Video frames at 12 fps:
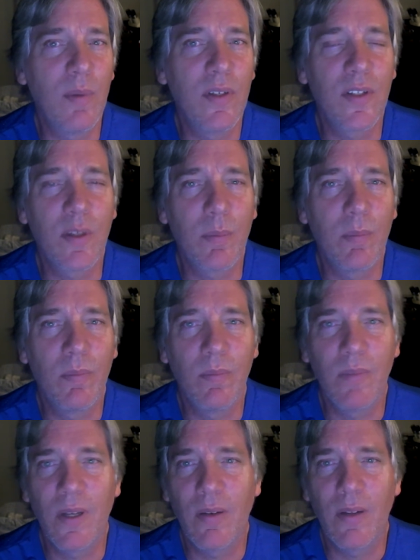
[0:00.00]
It's just it
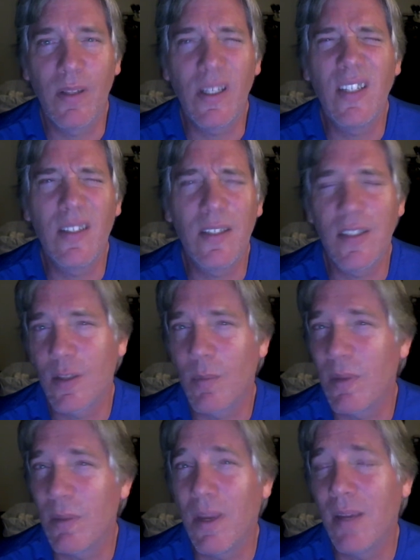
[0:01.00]
leads into
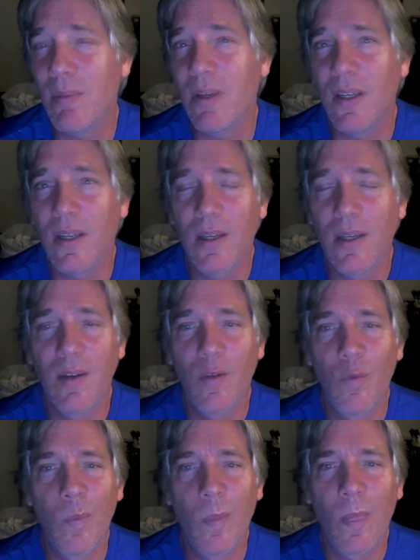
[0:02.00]
something maybe.
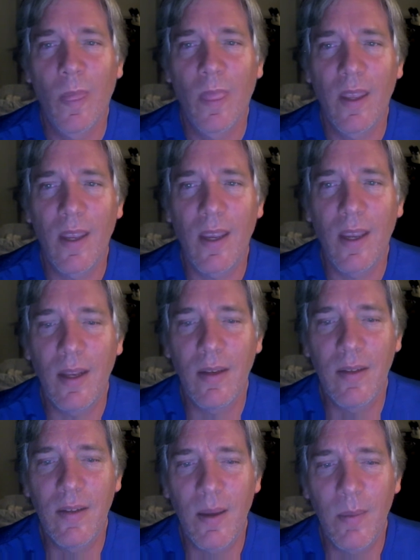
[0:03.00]

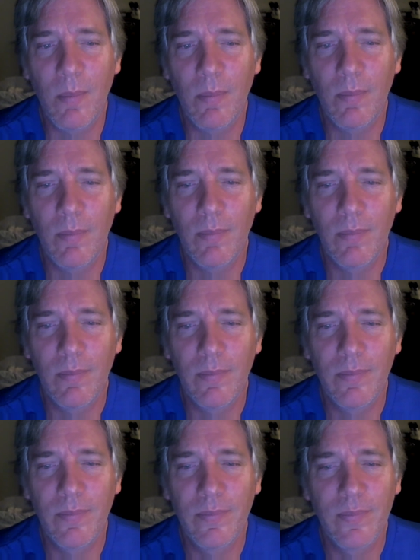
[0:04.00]
And
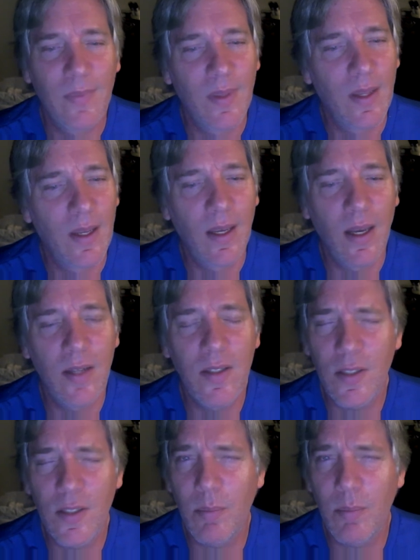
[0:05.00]
I
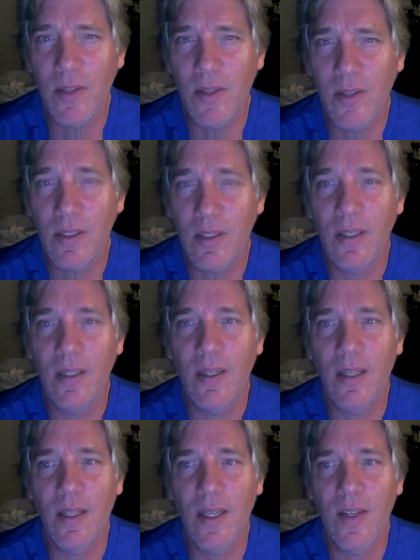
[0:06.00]
just think basically,
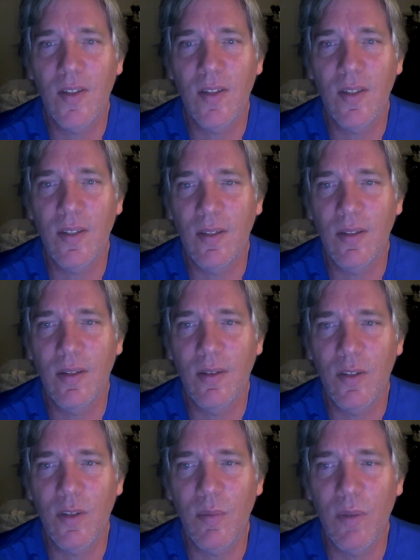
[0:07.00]
unless
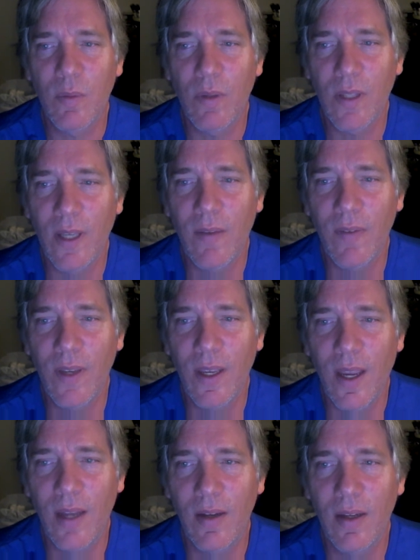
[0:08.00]
there's something really
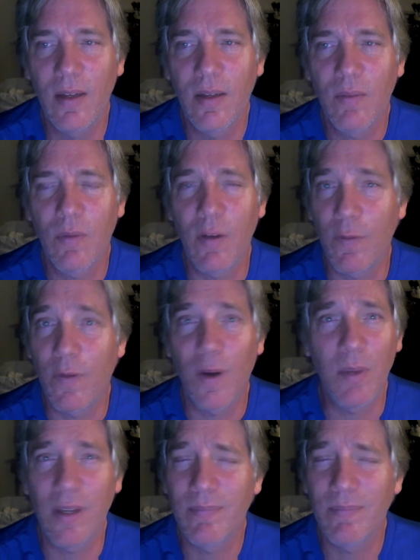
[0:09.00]
heavy-handed right in front
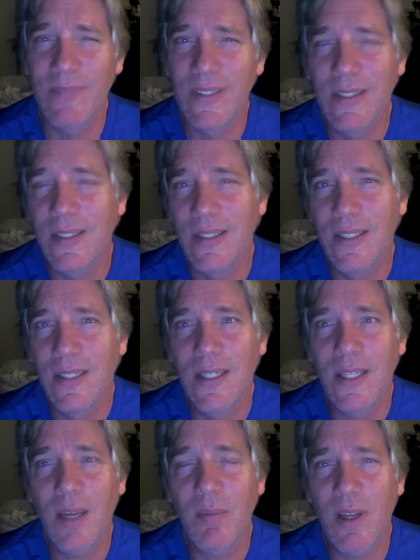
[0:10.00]
of me,
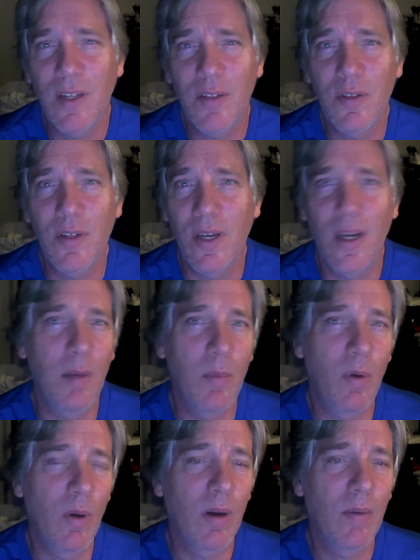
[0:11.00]
I think I'm not interested in it
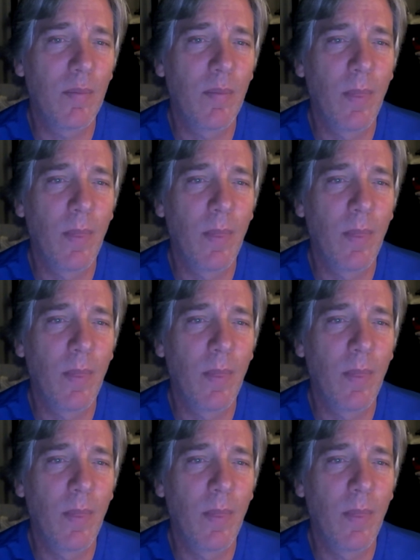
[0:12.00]
anymore.